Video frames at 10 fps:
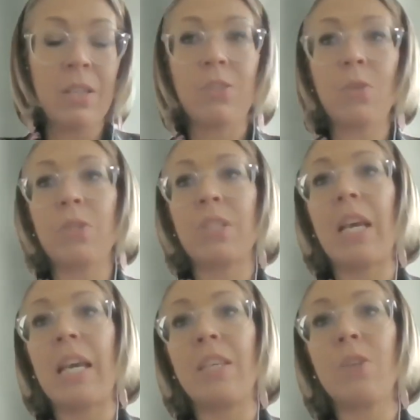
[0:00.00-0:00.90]
So
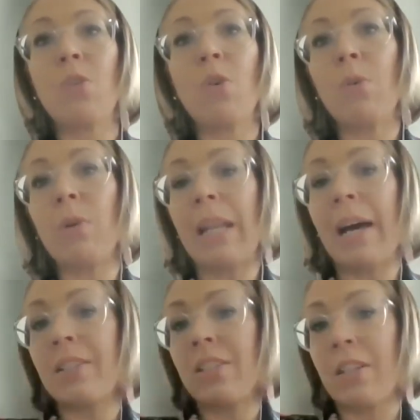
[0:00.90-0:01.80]
say you go
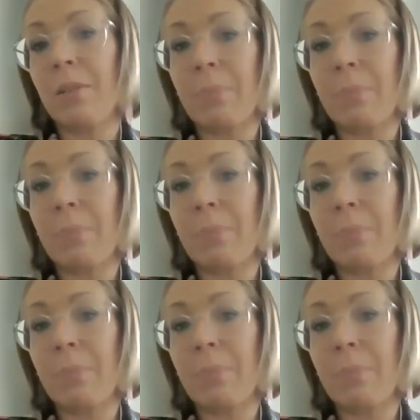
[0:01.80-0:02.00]
lighter,